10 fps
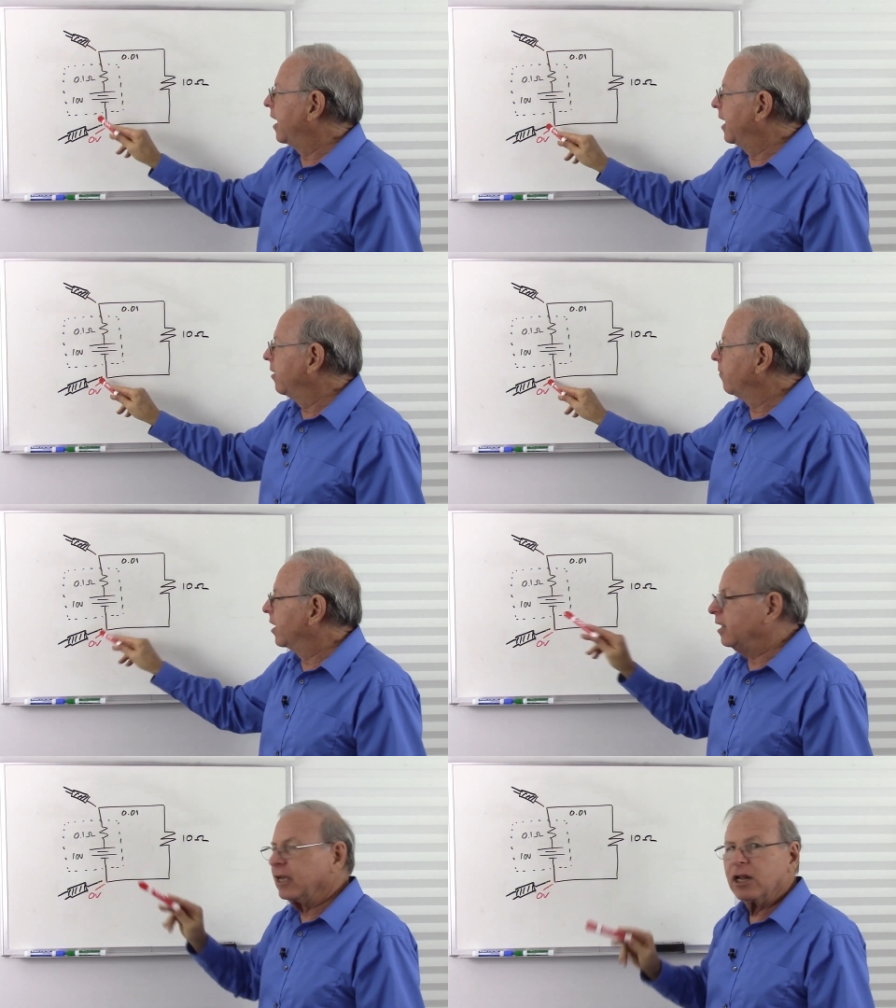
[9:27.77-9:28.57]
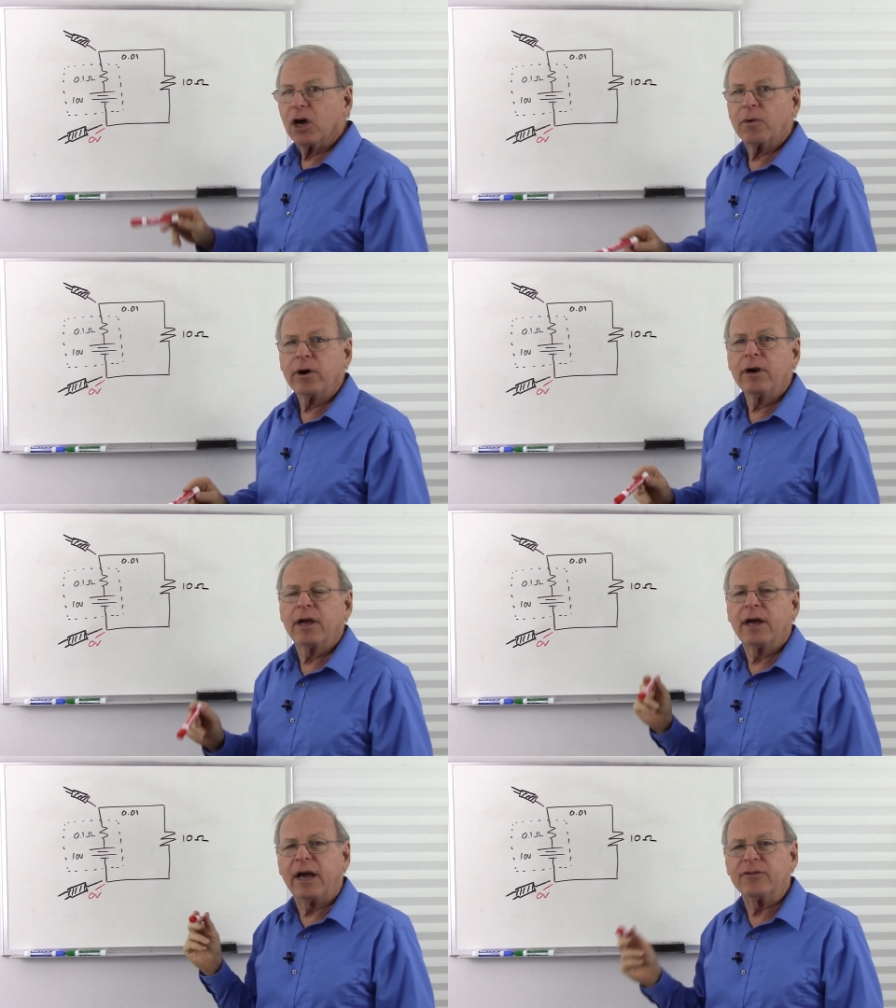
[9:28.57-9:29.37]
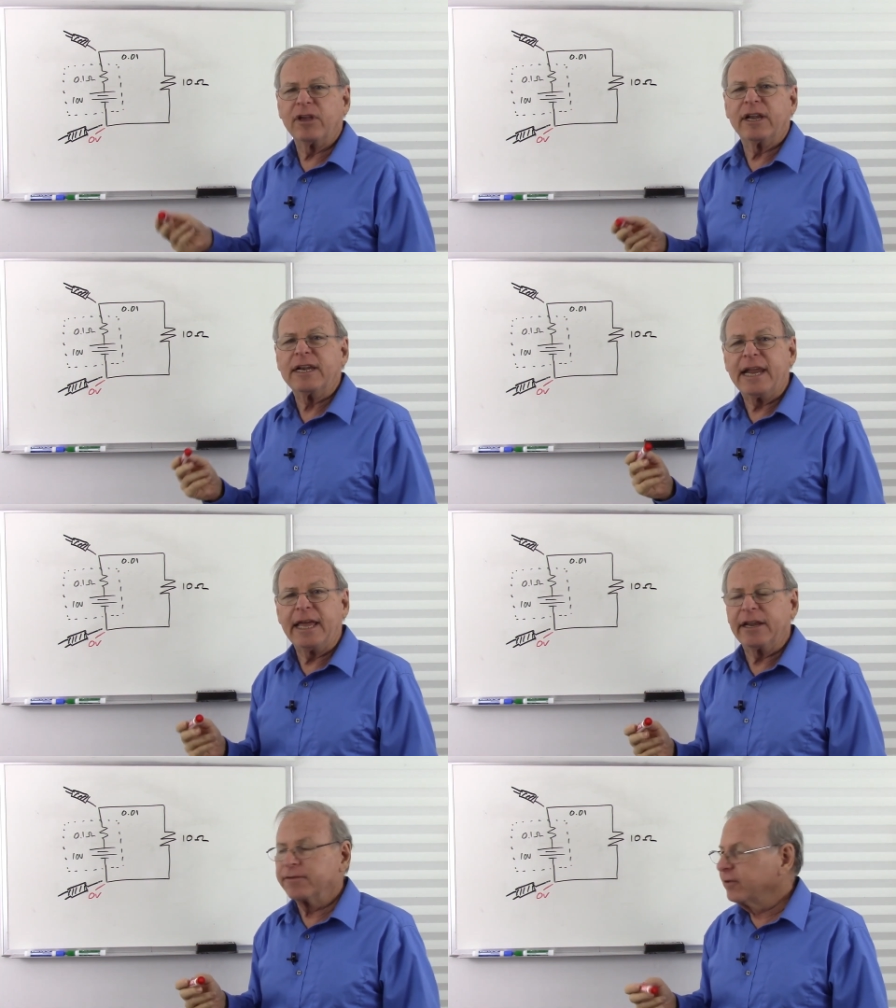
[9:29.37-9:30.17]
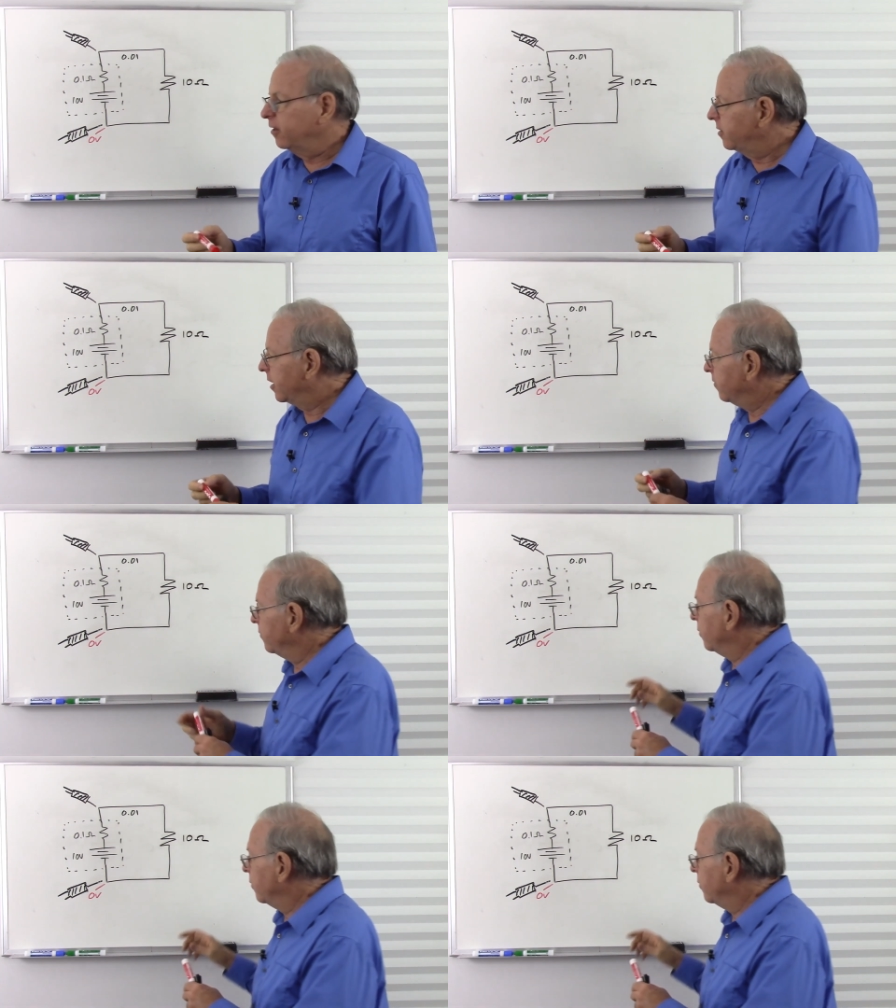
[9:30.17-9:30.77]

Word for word: higher, red lead lower. I see a negative 10